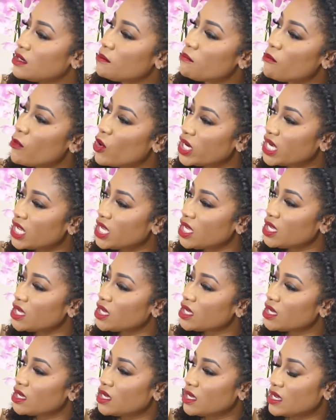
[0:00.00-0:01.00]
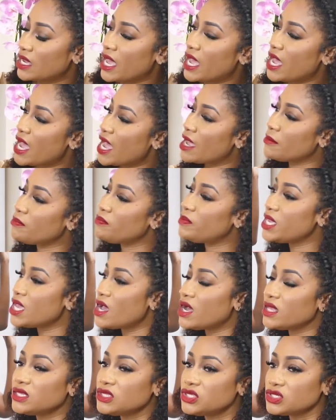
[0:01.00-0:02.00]
money and
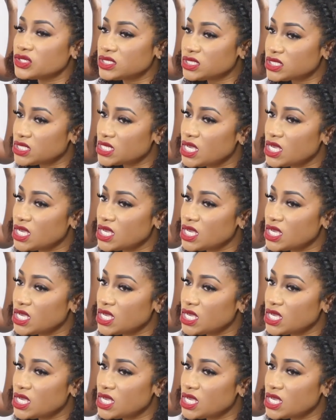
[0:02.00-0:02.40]
beyond just the